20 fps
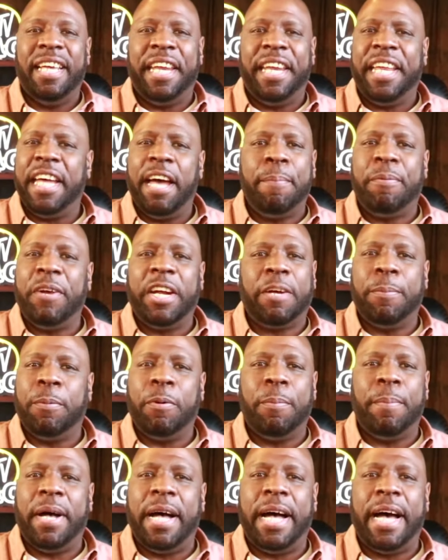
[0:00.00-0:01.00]
and the
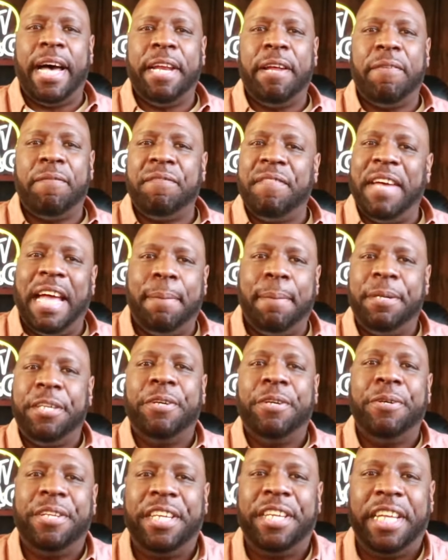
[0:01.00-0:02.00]
unbreakable bond of family
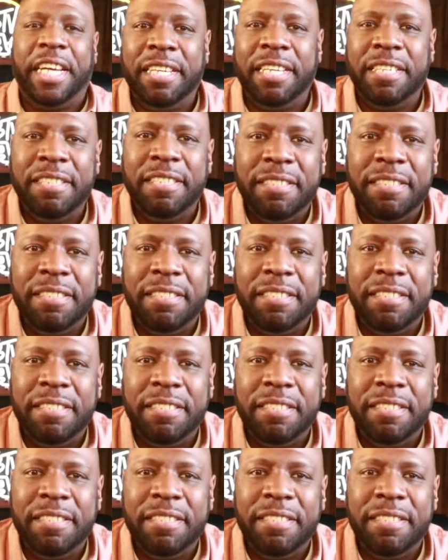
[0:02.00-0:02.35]
unity.